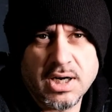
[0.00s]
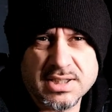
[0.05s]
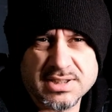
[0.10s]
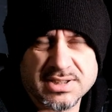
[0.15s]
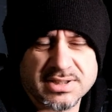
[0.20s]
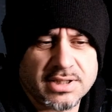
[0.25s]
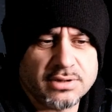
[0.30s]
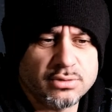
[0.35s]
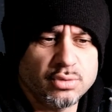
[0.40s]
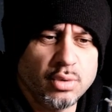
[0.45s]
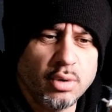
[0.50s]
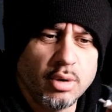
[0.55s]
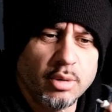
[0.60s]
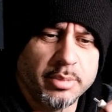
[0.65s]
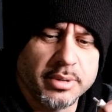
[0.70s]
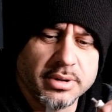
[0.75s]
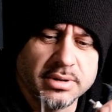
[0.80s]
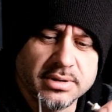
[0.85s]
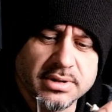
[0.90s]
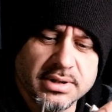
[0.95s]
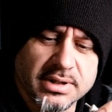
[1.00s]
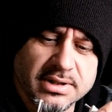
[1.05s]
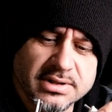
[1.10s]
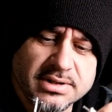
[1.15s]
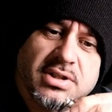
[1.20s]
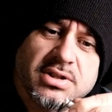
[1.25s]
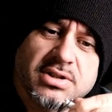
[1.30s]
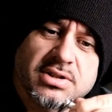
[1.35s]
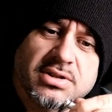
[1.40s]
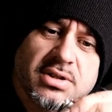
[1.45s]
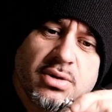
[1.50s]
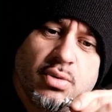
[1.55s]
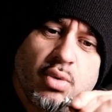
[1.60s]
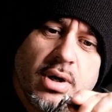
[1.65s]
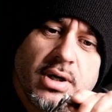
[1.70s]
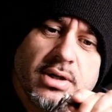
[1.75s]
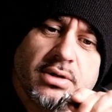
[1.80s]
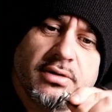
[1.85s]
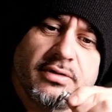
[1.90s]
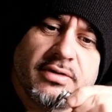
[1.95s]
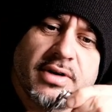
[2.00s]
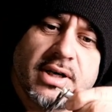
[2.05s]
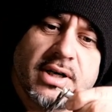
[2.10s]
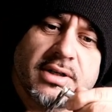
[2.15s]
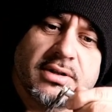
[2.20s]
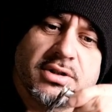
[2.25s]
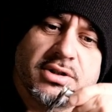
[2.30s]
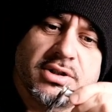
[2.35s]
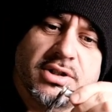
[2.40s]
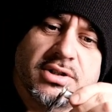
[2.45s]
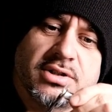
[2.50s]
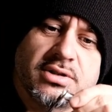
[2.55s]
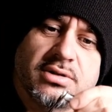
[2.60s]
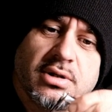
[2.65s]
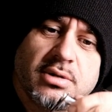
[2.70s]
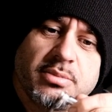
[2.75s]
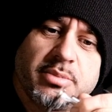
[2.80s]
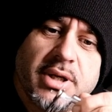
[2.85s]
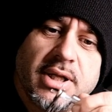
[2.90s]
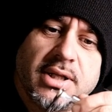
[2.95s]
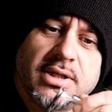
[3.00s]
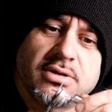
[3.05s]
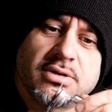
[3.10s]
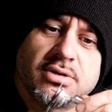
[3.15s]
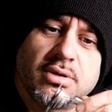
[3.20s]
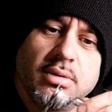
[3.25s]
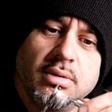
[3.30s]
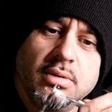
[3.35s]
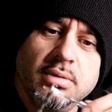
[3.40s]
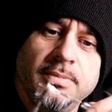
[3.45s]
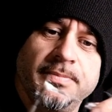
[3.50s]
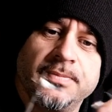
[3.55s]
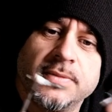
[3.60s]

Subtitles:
Try to open this. The quality of cartridges is not bad at all.